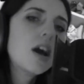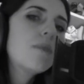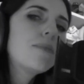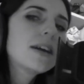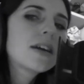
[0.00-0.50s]

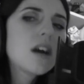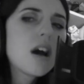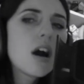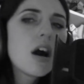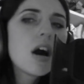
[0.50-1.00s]

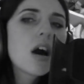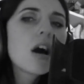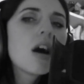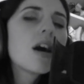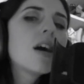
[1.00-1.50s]

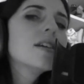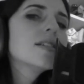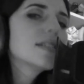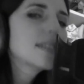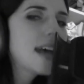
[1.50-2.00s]

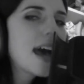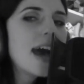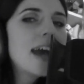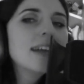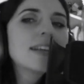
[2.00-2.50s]
Because
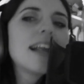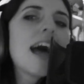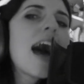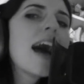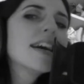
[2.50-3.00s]
I'd
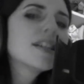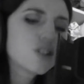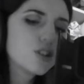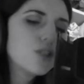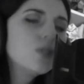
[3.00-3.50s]
like
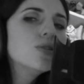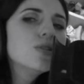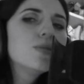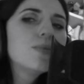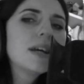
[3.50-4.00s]

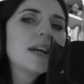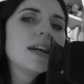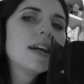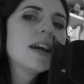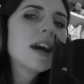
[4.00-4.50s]
to
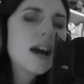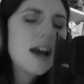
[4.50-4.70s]
be